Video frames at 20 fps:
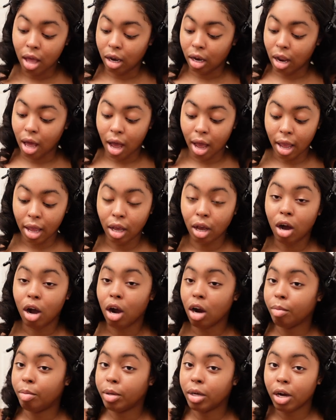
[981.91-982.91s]
Like
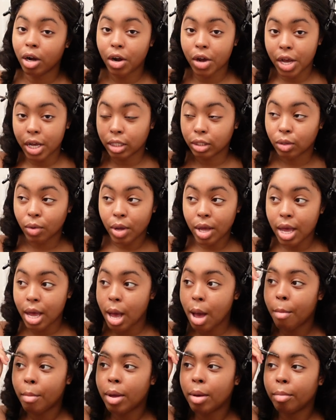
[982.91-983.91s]
her putting her hands on
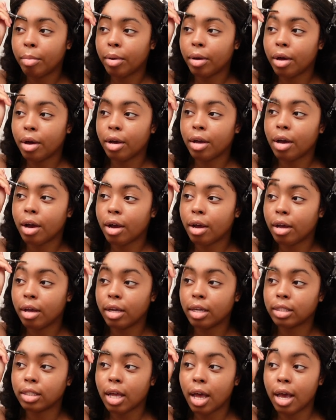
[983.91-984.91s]
him, him putting
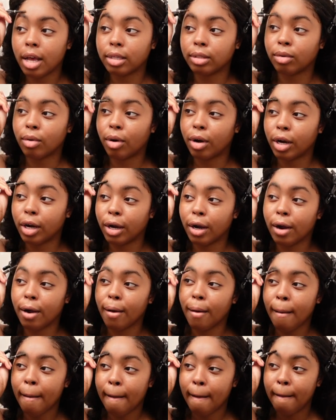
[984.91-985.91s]
his hands on
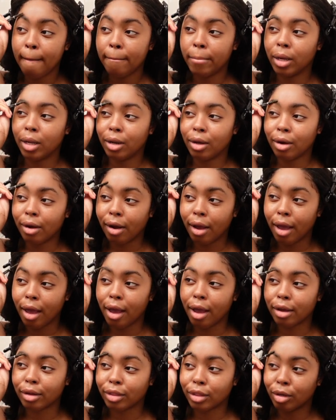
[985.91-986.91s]
her, pulling her
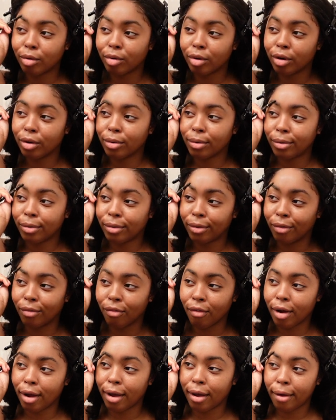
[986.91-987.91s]
hair, throwing her on the
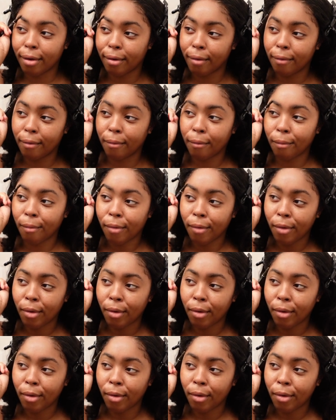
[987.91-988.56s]
ground.